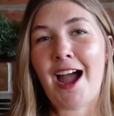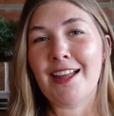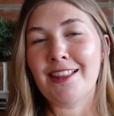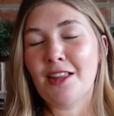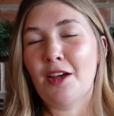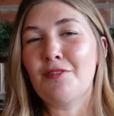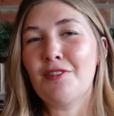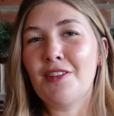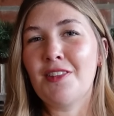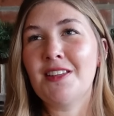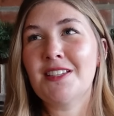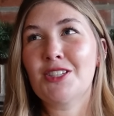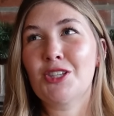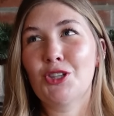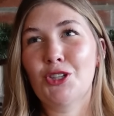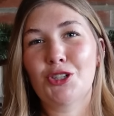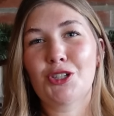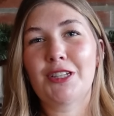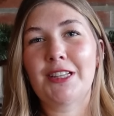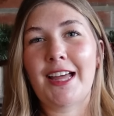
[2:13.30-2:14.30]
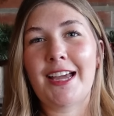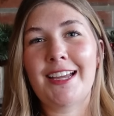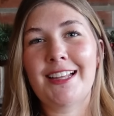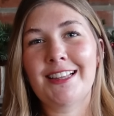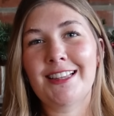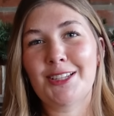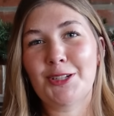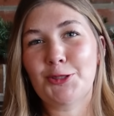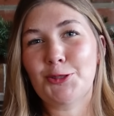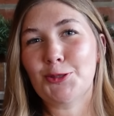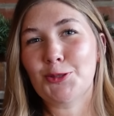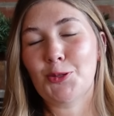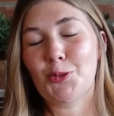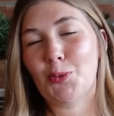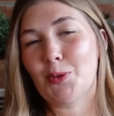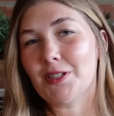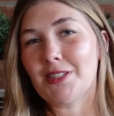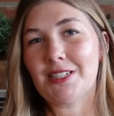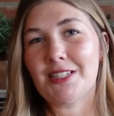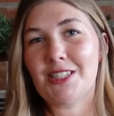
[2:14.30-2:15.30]
I love that these look like little
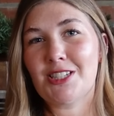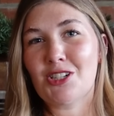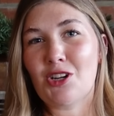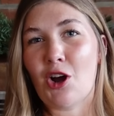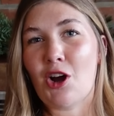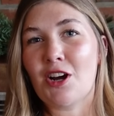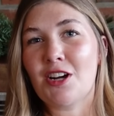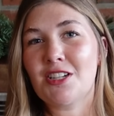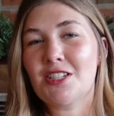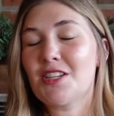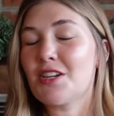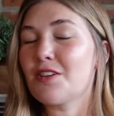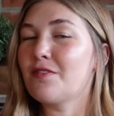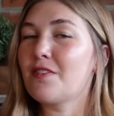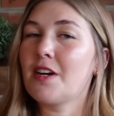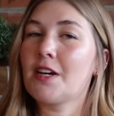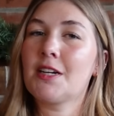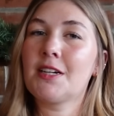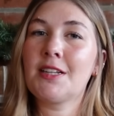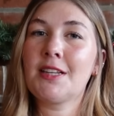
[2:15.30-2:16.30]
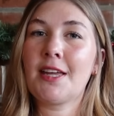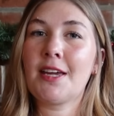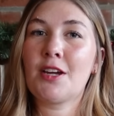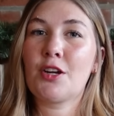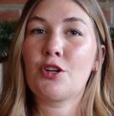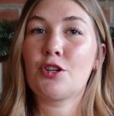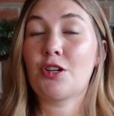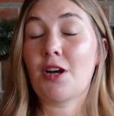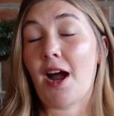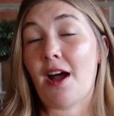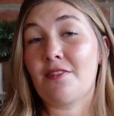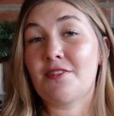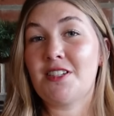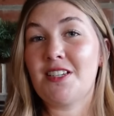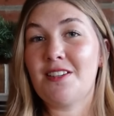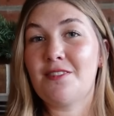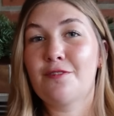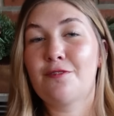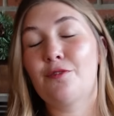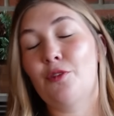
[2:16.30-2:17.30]
quilted stars. They're very like
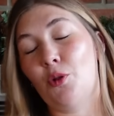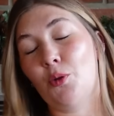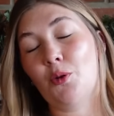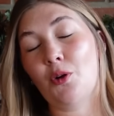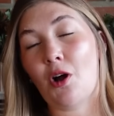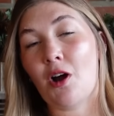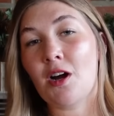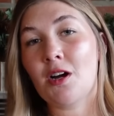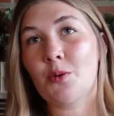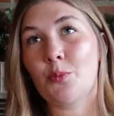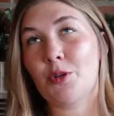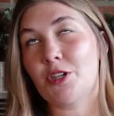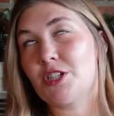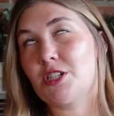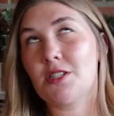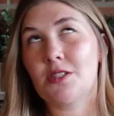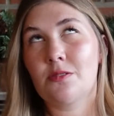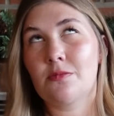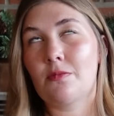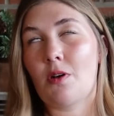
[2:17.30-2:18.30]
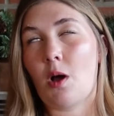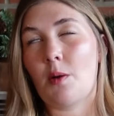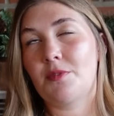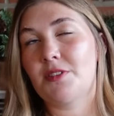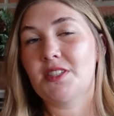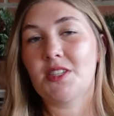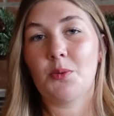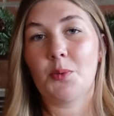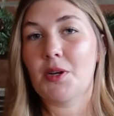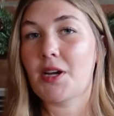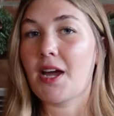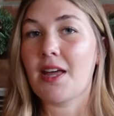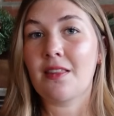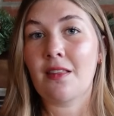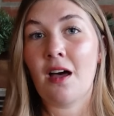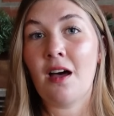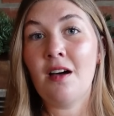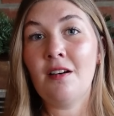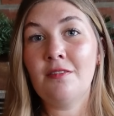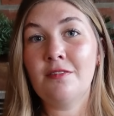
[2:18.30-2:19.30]
crafty folk art, which is obviously what I
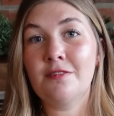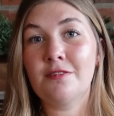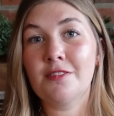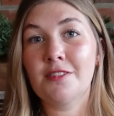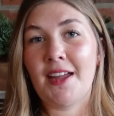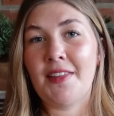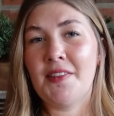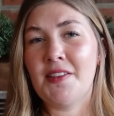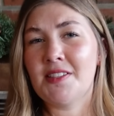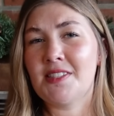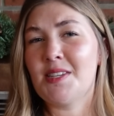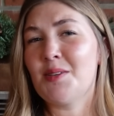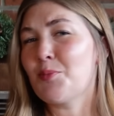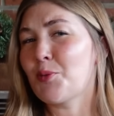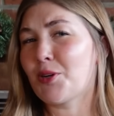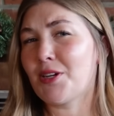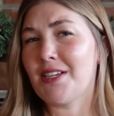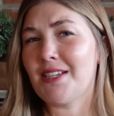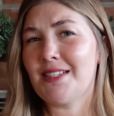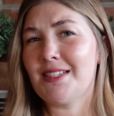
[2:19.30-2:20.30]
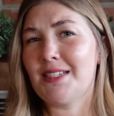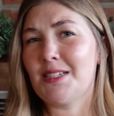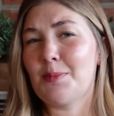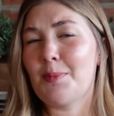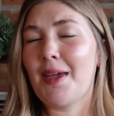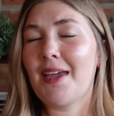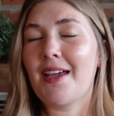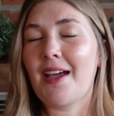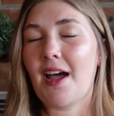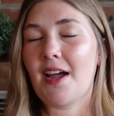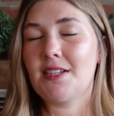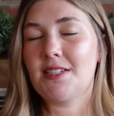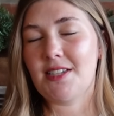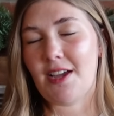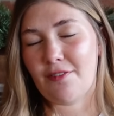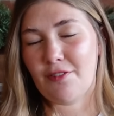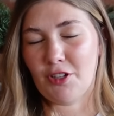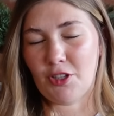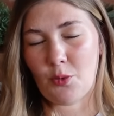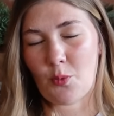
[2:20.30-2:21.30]
love, and they seem pretty easy to make. I
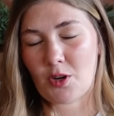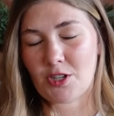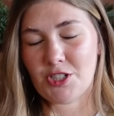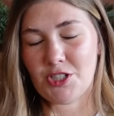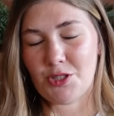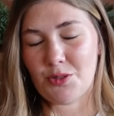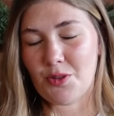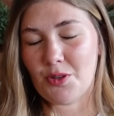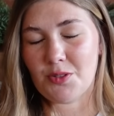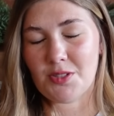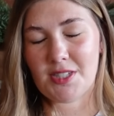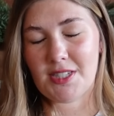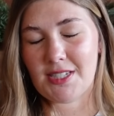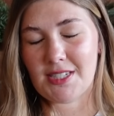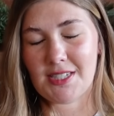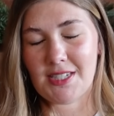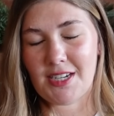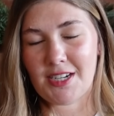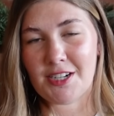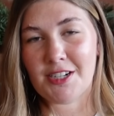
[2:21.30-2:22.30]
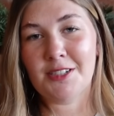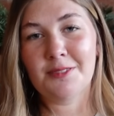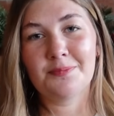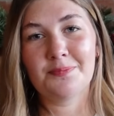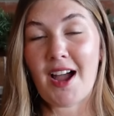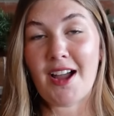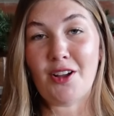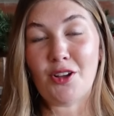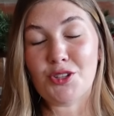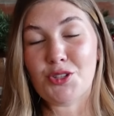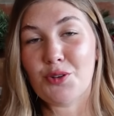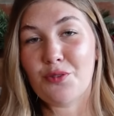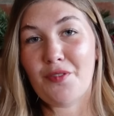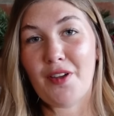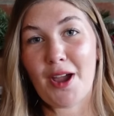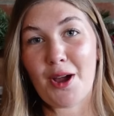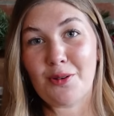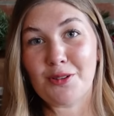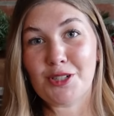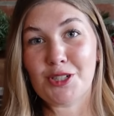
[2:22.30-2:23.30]
definitely want to do those this year. I also
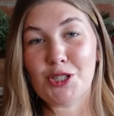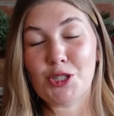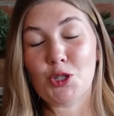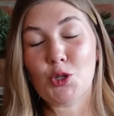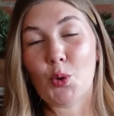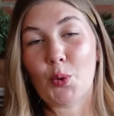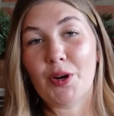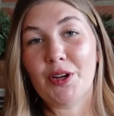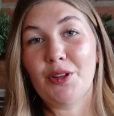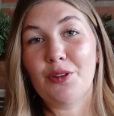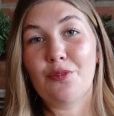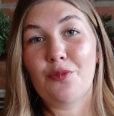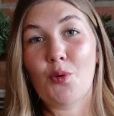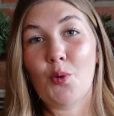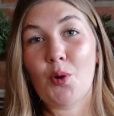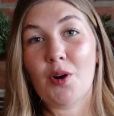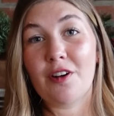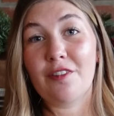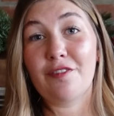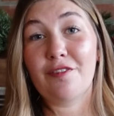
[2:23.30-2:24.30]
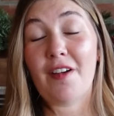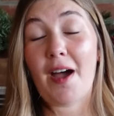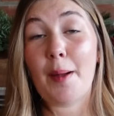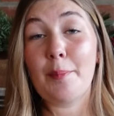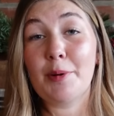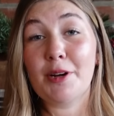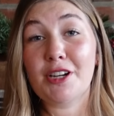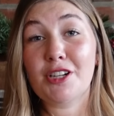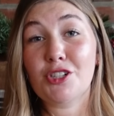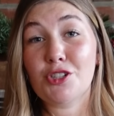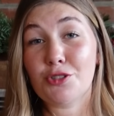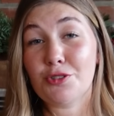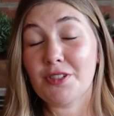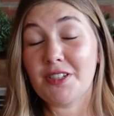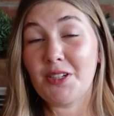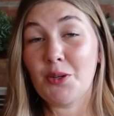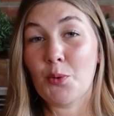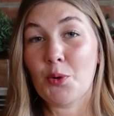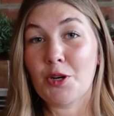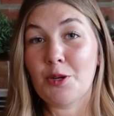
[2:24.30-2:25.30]
found a tutorial for fabric
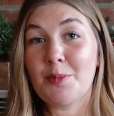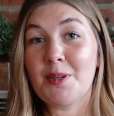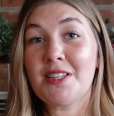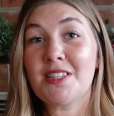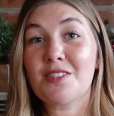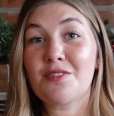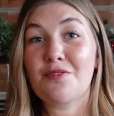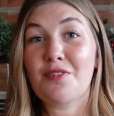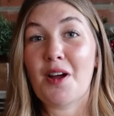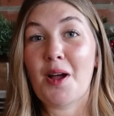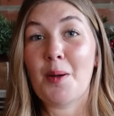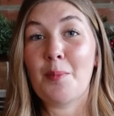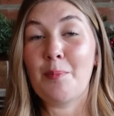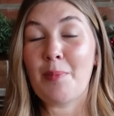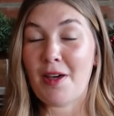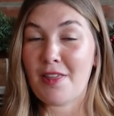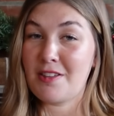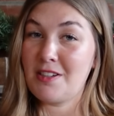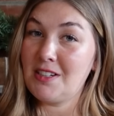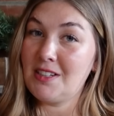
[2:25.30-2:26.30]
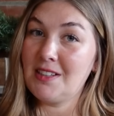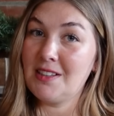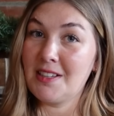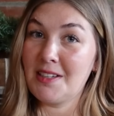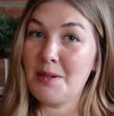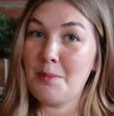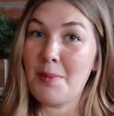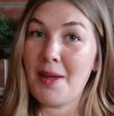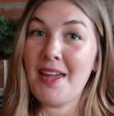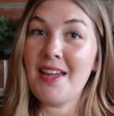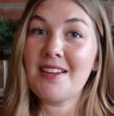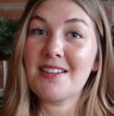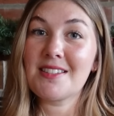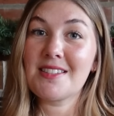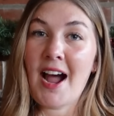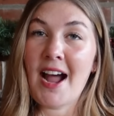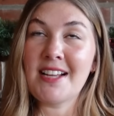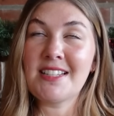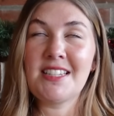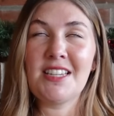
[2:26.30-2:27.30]
tree ornaments from Bethany Lynn Makes.
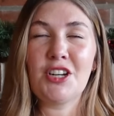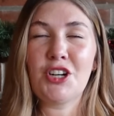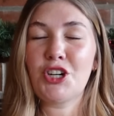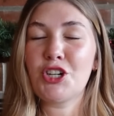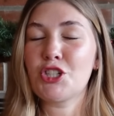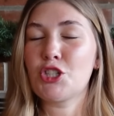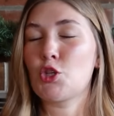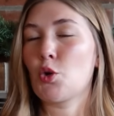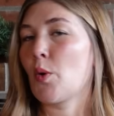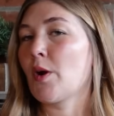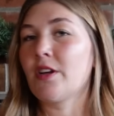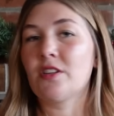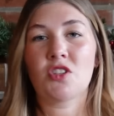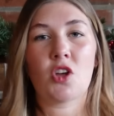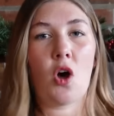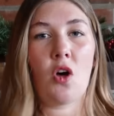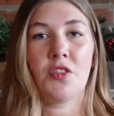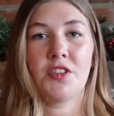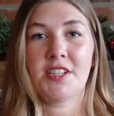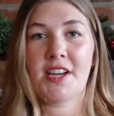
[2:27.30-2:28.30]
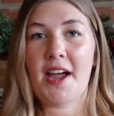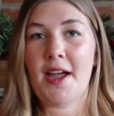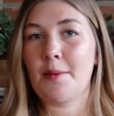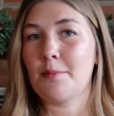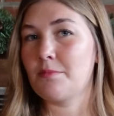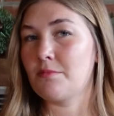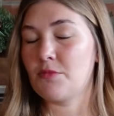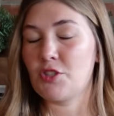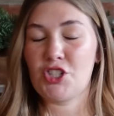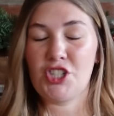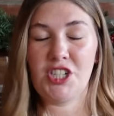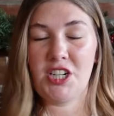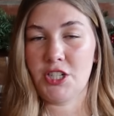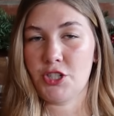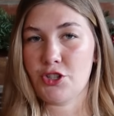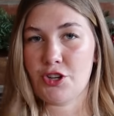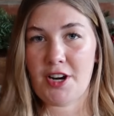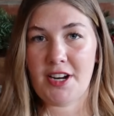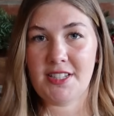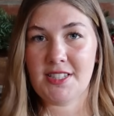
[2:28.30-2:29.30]
I see her tutorials all the time. She does
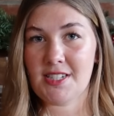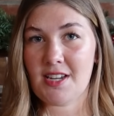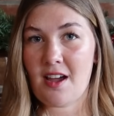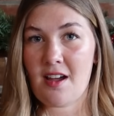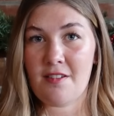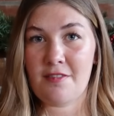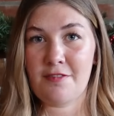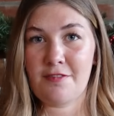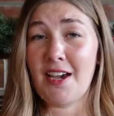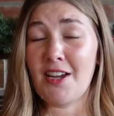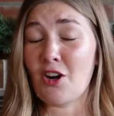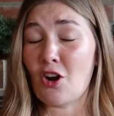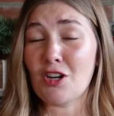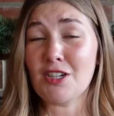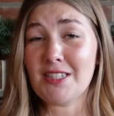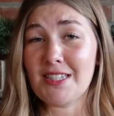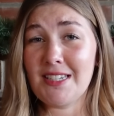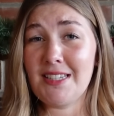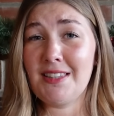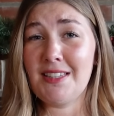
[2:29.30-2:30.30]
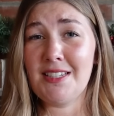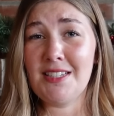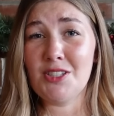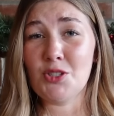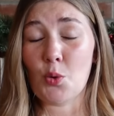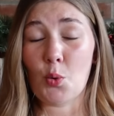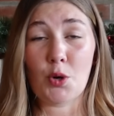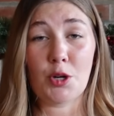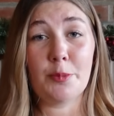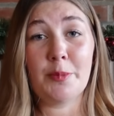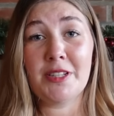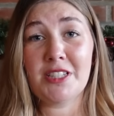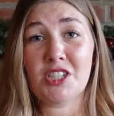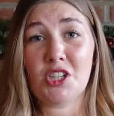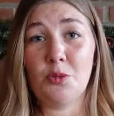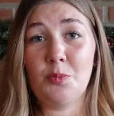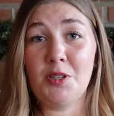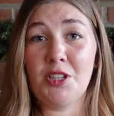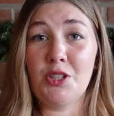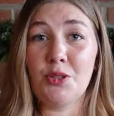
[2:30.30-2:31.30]
great stuff, and honestly these ornaments
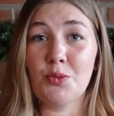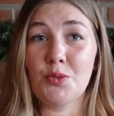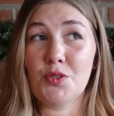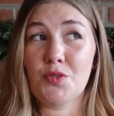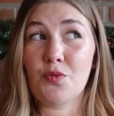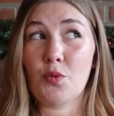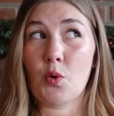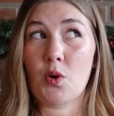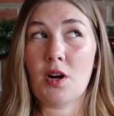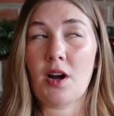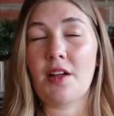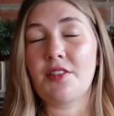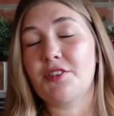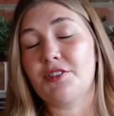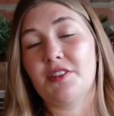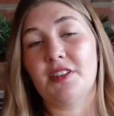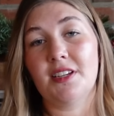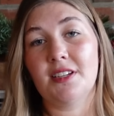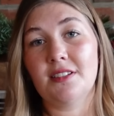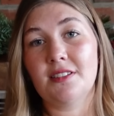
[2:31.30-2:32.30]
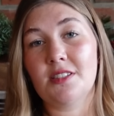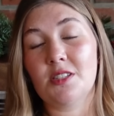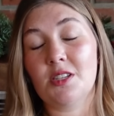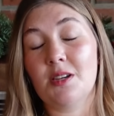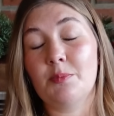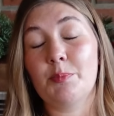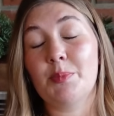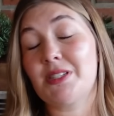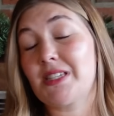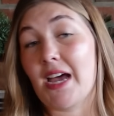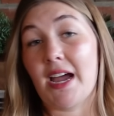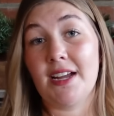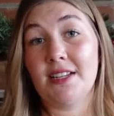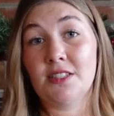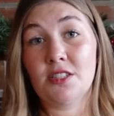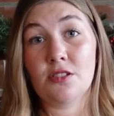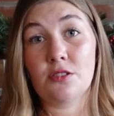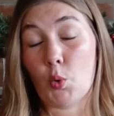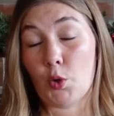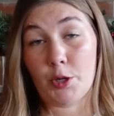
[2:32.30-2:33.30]
could be used for other things
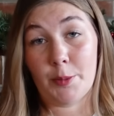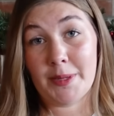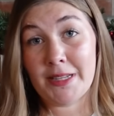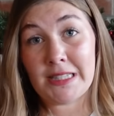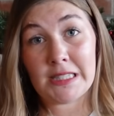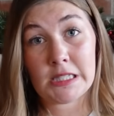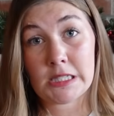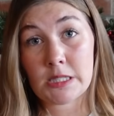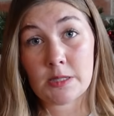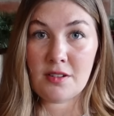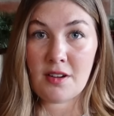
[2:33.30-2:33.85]
besides ornaments.